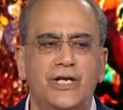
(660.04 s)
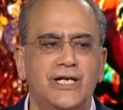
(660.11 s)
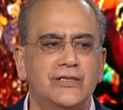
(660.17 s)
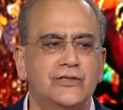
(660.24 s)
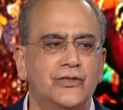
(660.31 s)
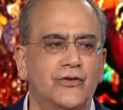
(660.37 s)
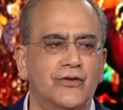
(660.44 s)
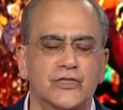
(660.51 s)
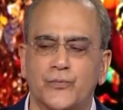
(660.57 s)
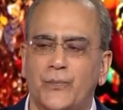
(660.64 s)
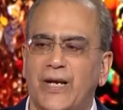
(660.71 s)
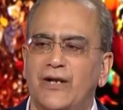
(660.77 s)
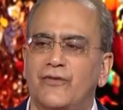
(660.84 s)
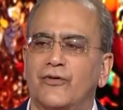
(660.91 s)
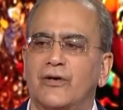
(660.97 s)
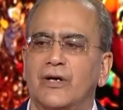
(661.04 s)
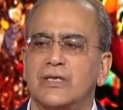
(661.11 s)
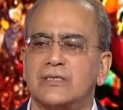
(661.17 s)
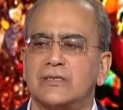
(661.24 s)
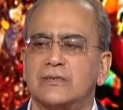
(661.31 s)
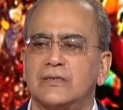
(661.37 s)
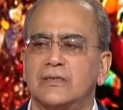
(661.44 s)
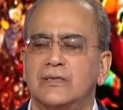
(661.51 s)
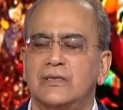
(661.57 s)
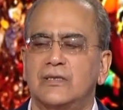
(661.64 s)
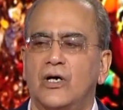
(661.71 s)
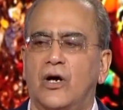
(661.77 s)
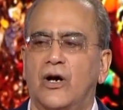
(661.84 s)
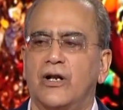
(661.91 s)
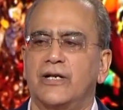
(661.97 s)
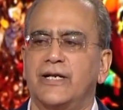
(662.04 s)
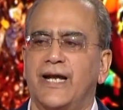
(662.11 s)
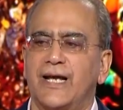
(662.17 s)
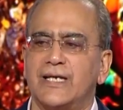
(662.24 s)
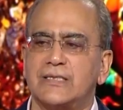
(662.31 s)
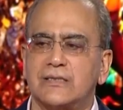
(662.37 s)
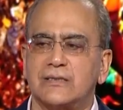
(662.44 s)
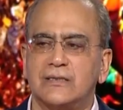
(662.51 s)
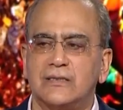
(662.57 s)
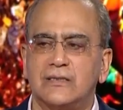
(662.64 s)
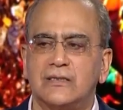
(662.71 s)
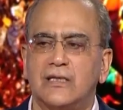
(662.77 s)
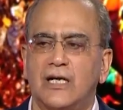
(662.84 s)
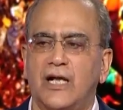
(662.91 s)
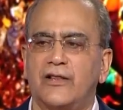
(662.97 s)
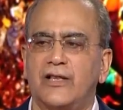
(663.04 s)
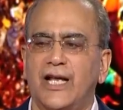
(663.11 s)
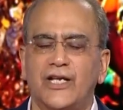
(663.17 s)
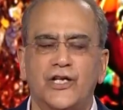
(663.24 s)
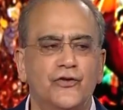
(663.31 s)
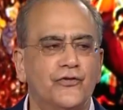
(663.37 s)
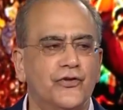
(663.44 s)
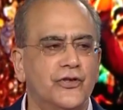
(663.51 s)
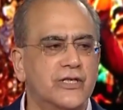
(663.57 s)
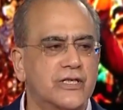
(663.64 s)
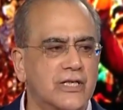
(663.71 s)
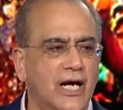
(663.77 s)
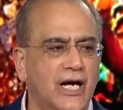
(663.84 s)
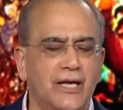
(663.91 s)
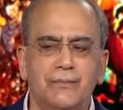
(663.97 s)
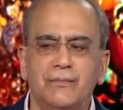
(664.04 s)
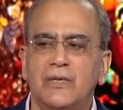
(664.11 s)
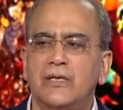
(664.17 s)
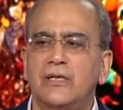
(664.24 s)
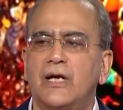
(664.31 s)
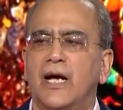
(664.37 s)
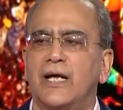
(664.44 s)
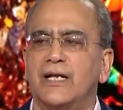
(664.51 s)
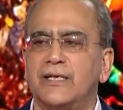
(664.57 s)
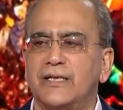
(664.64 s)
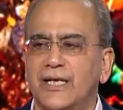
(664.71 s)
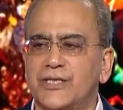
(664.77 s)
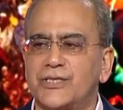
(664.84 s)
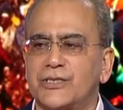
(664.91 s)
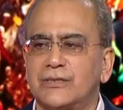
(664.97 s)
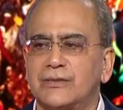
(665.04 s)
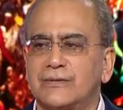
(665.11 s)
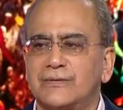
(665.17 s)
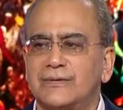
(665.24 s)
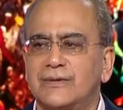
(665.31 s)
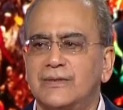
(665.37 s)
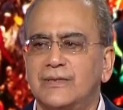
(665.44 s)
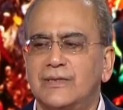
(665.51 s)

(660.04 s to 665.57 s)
2 days you have spared for us. Honored guests, I thank you for your time and attention.